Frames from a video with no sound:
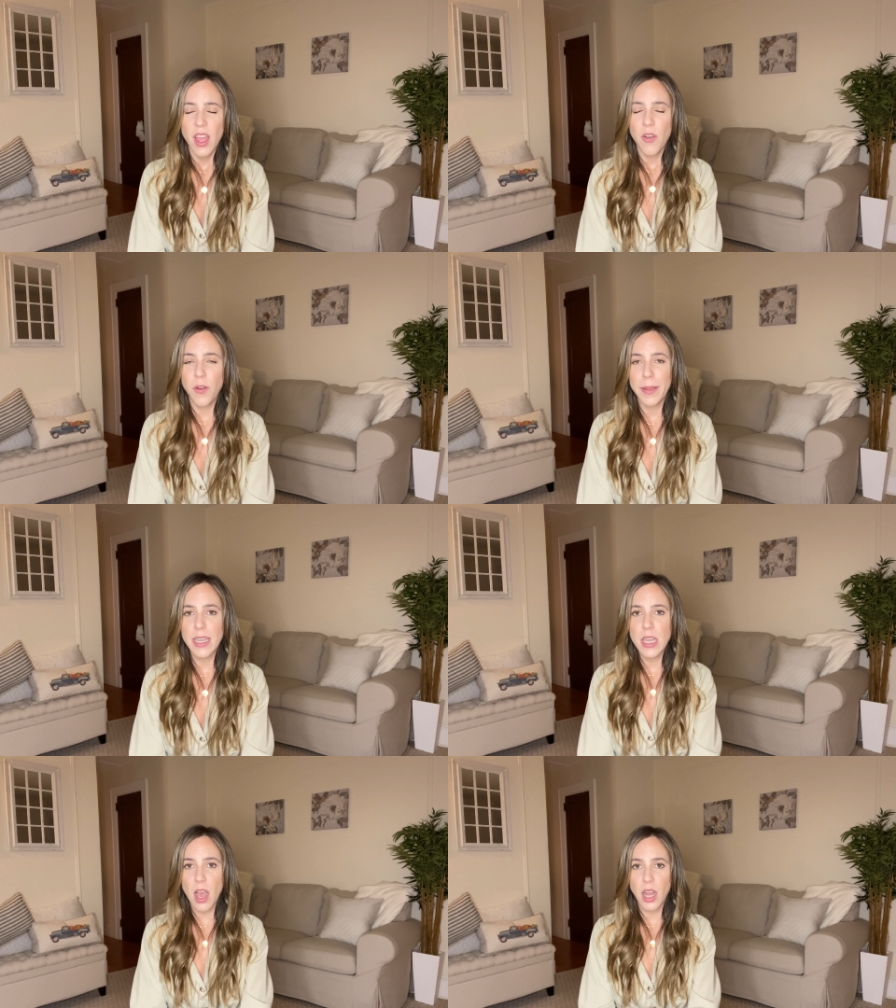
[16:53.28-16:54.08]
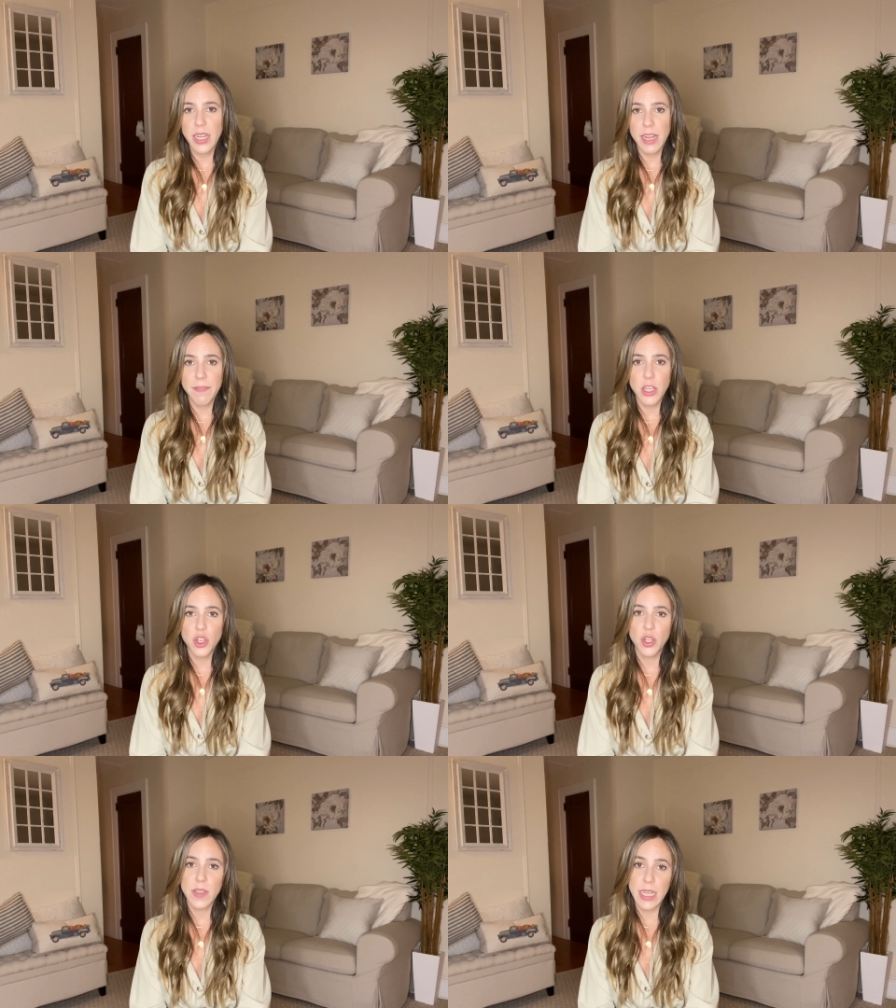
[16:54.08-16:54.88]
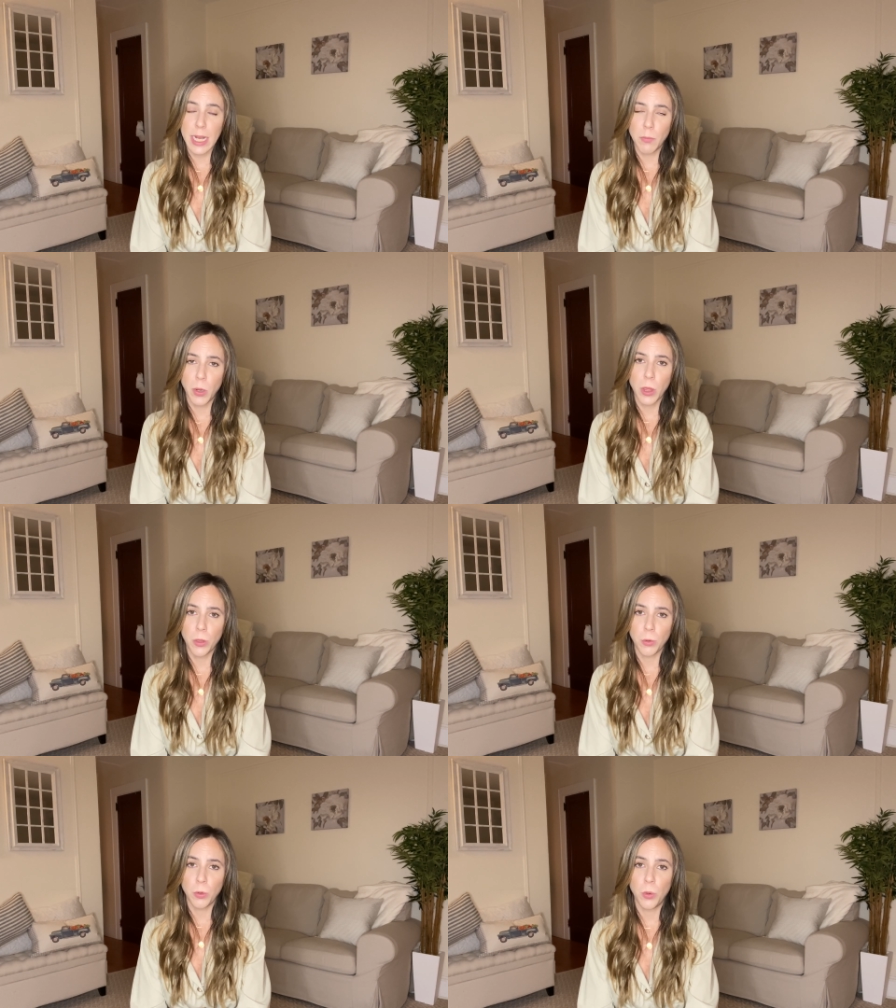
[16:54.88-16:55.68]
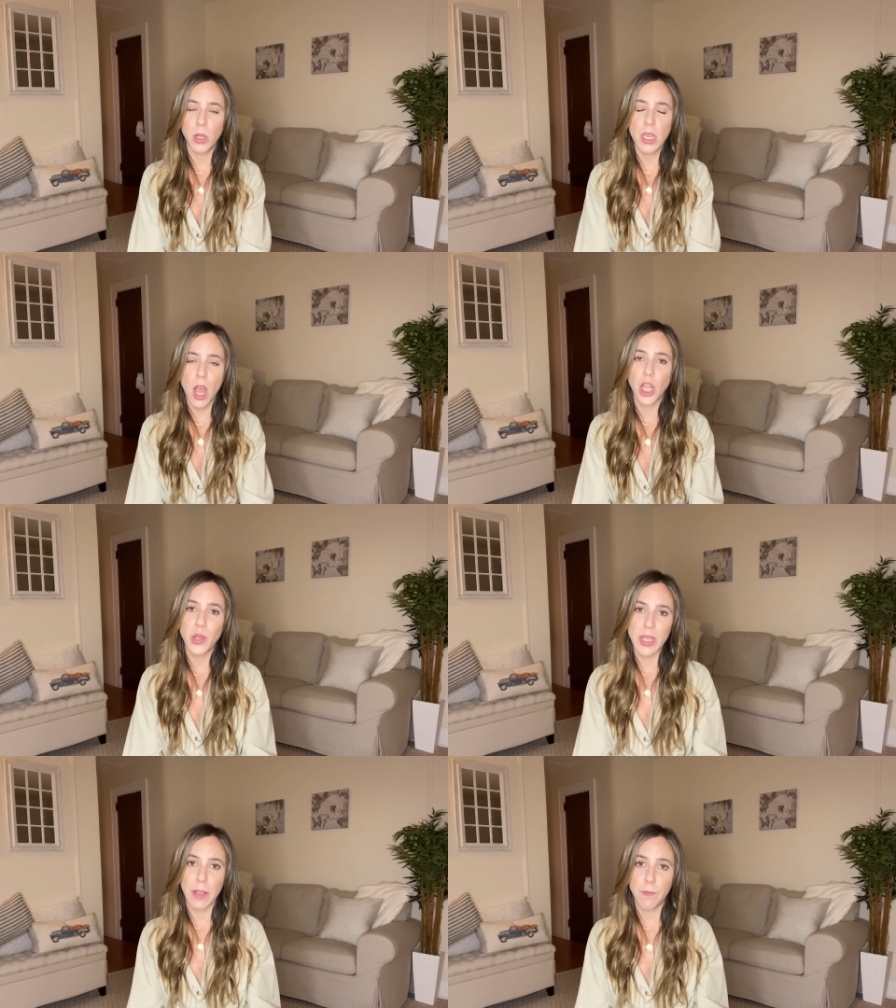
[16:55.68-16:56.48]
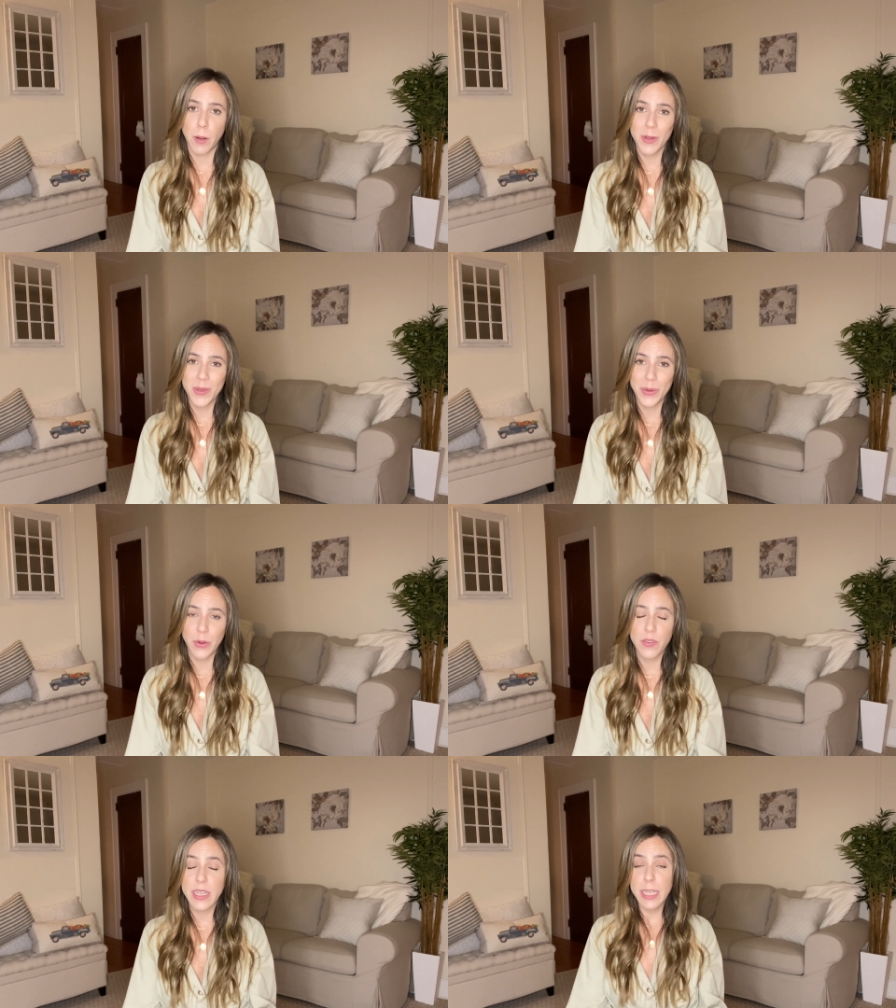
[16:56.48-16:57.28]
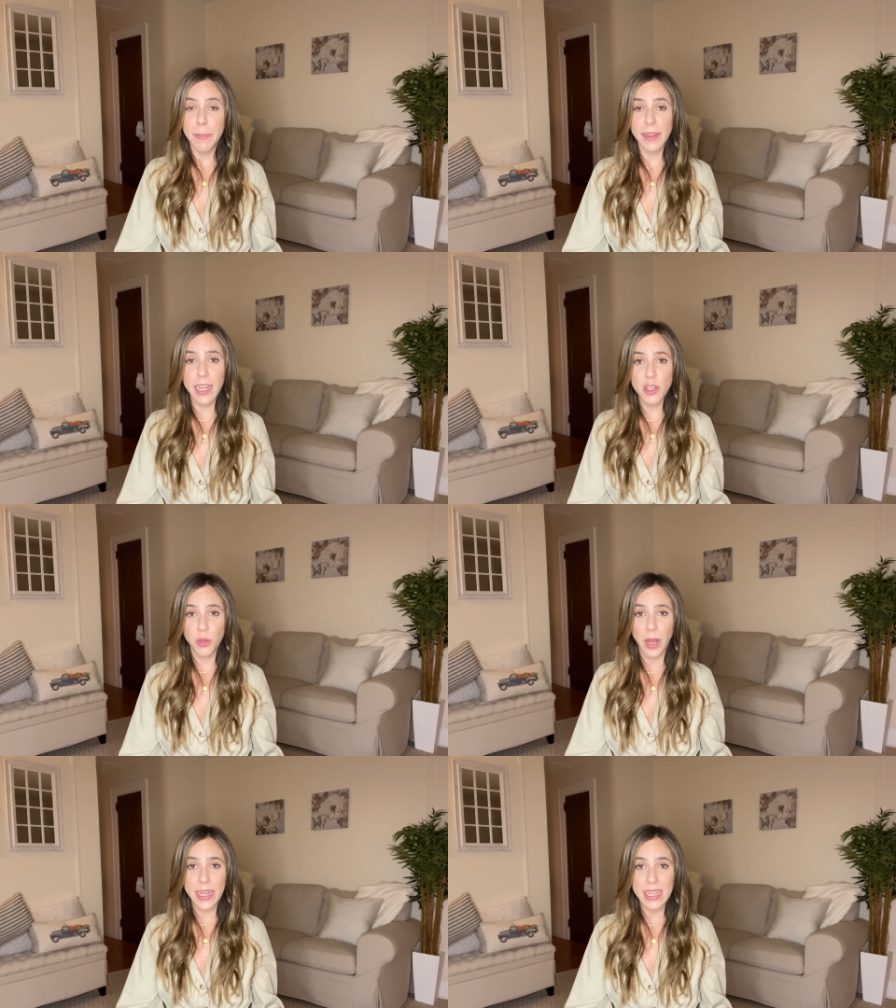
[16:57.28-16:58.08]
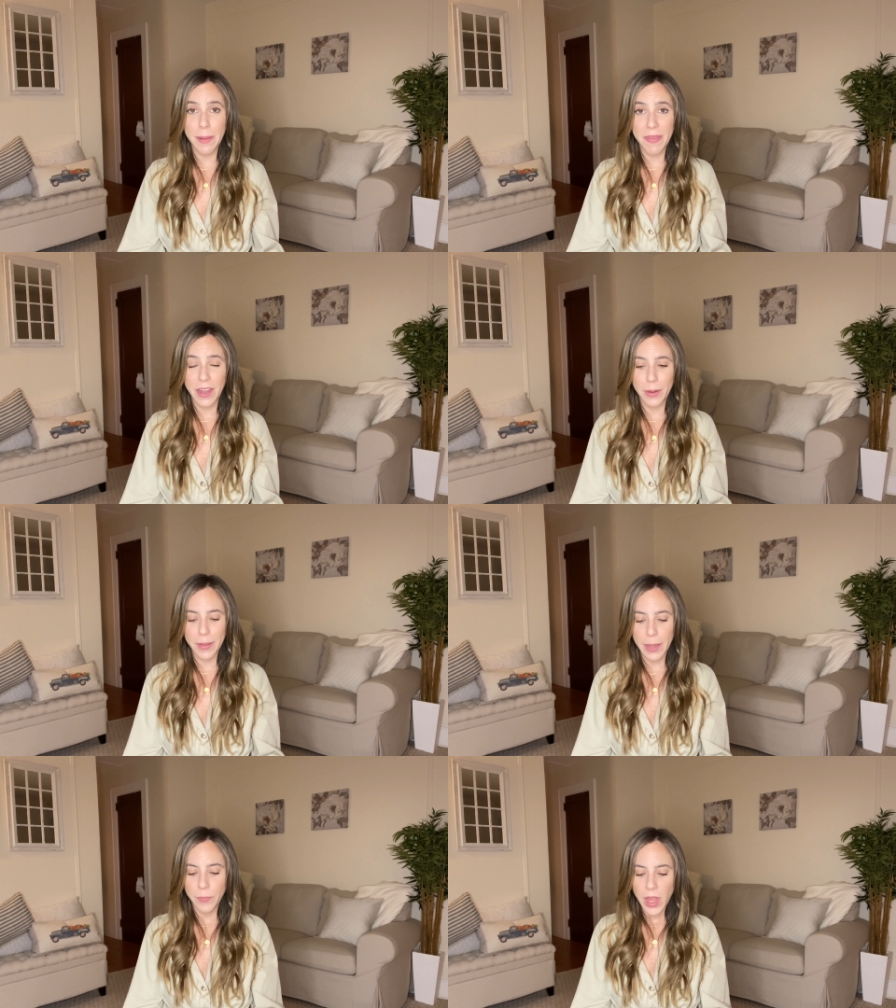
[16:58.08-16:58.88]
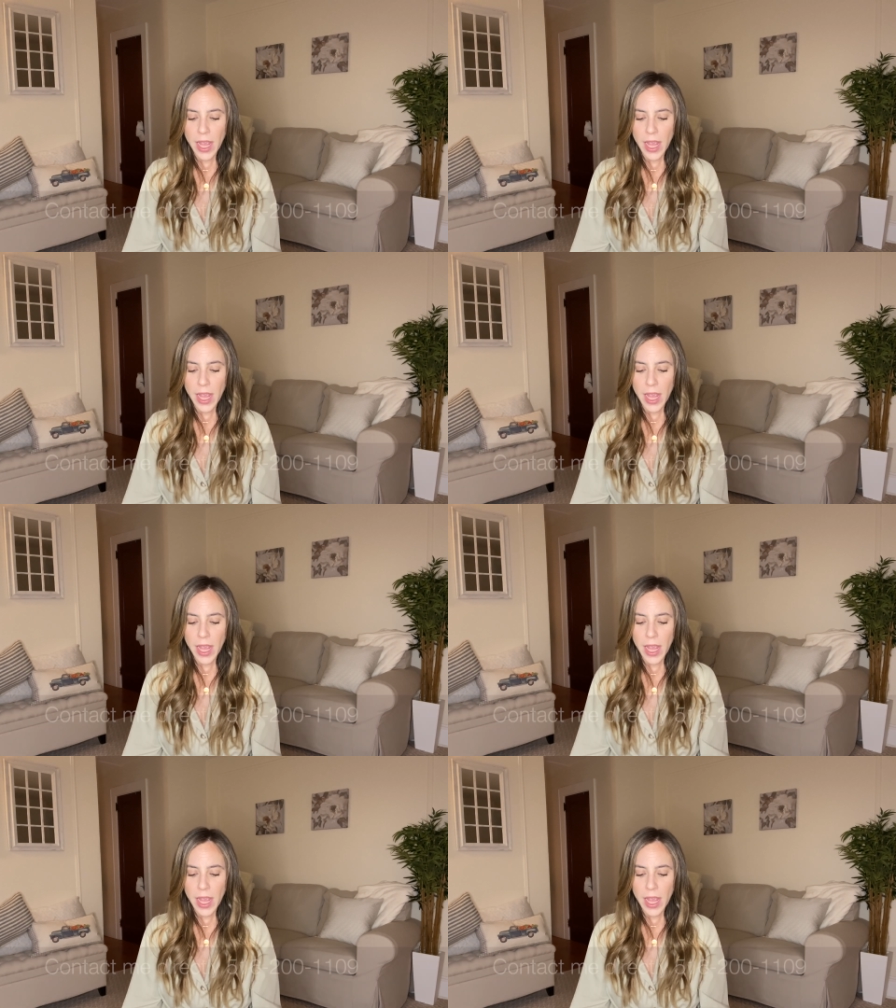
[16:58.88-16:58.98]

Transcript: from a non-conventional standpoint through not using pharmaceuticals. And typically it's through enzyme therapy.